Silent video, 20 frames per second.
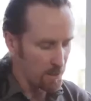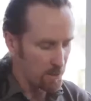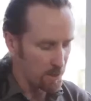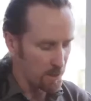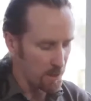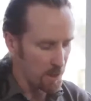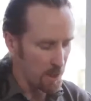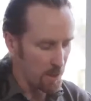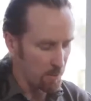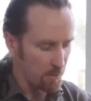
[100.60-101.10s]
actually
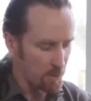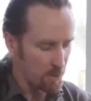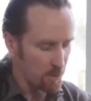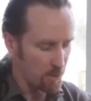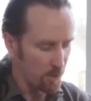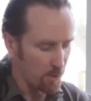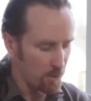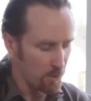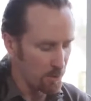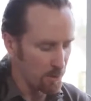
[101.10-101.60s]
keep
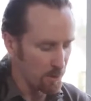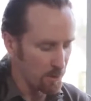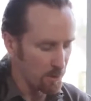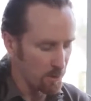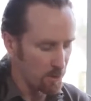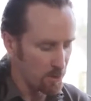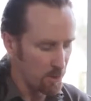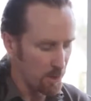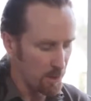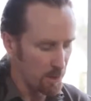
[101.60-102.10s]
scrolling
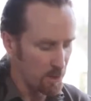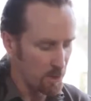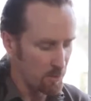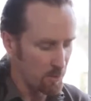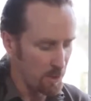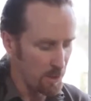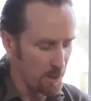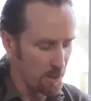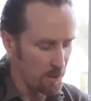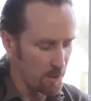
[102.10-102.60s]
the shutter
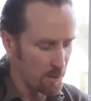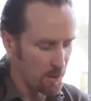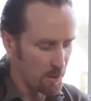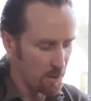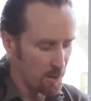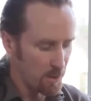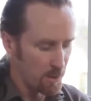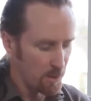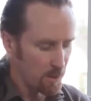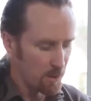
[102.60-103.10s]
speed
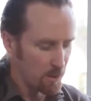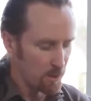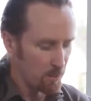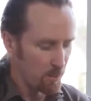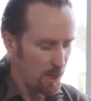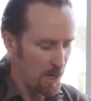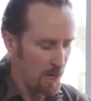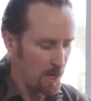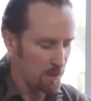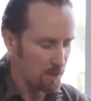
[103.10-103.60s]

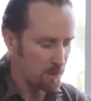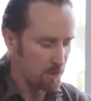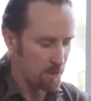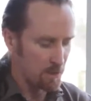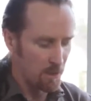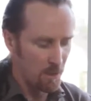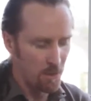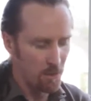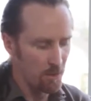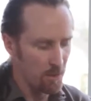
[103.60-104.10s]
past
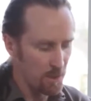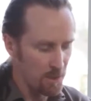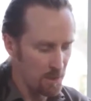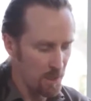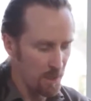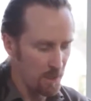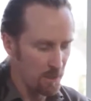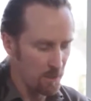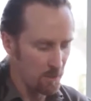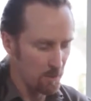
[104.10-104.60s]
30
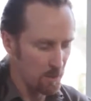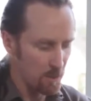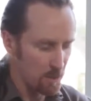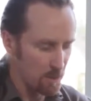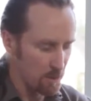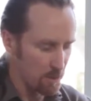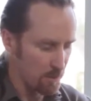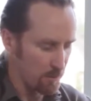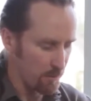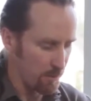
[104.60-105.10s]
seconds, which
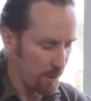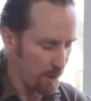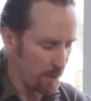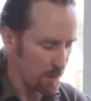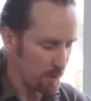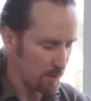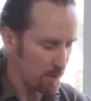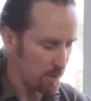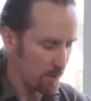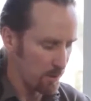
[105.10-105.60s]
is
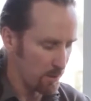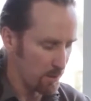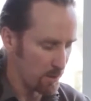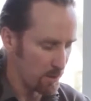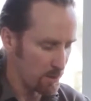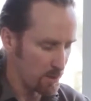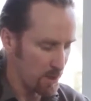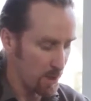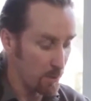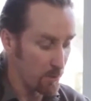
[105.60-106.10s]

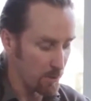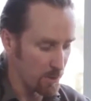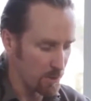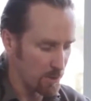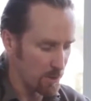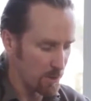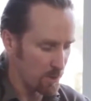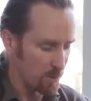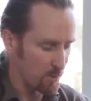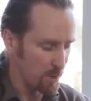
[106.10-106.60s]
the
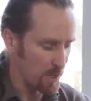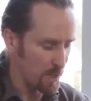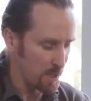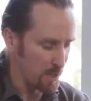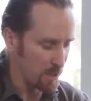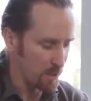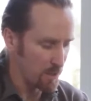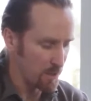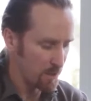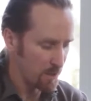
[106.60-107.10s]
slowest
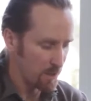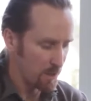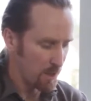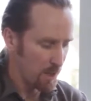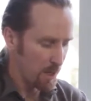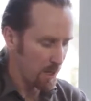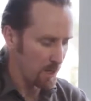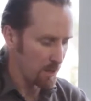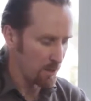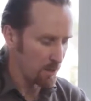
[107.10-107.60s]
speed,
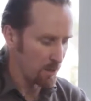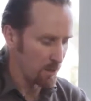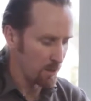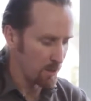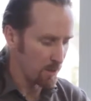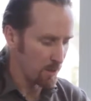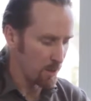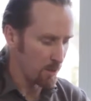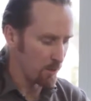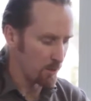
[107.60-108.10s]
and then
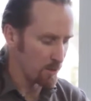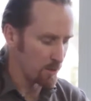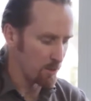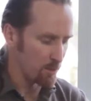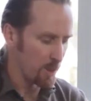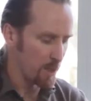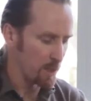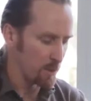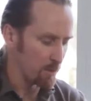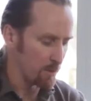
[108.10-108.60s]
it'll go on to
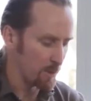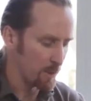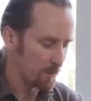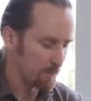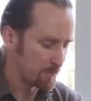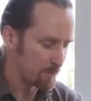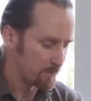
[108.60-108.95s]
bulb.